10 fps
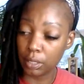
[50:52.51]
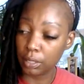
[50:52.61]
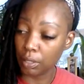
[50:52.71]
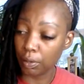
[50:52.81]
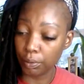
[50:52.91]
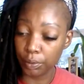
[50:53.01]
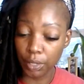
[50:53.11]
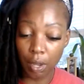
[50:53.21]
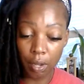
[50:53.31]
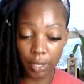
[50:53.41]
So
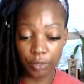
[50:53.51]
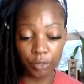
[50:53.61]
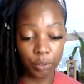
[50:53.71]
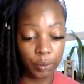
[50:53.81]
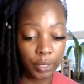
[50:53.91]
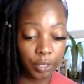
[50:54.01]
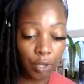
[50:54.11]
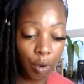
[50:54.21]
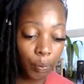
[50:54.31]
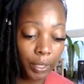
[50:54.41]
y'all enjoy
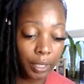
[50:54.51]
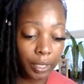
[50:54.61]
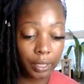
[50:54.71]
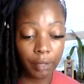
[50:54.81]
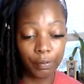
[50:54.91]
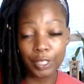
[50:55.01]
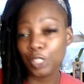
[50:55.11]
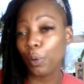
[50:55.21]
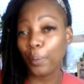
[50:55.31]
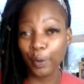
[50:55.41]
y'all weekend. And if it's
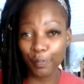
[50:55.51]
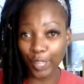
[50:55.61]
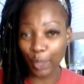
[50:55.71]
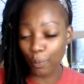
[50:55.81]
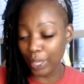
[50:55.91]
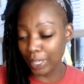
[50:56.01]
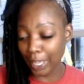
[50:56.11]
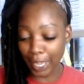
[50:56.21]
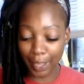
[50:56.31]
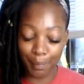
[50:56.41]
your birthday
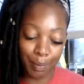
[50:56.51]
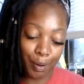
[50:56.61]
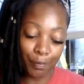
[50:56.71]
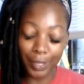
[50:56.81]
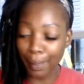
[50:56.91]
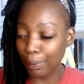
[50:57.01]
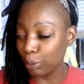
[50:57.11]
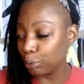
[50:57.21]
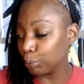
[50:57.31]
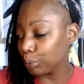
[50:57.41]
weekend, happy birthday,
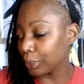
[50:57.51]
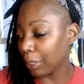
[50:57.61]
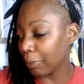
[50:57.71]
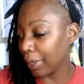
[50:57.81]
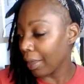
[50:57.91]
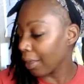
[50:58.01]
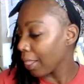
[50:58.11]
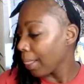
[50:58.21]
boos. Okay.